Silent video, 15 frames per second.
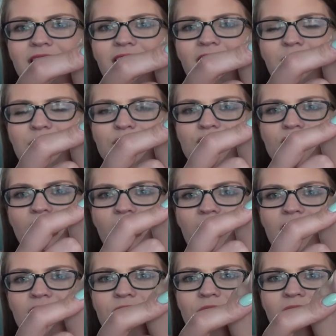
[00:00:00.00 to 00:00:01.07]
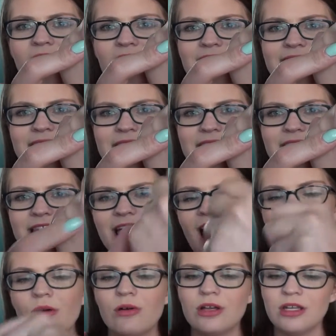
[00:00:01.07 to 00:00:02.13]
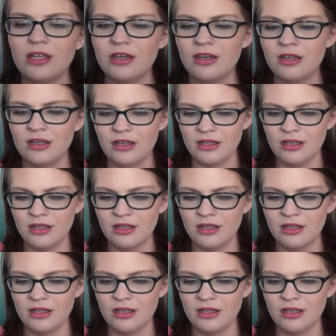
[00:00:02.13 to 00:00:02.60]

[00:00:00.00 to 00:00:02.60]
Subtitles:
I'm sorry, you can't see that one.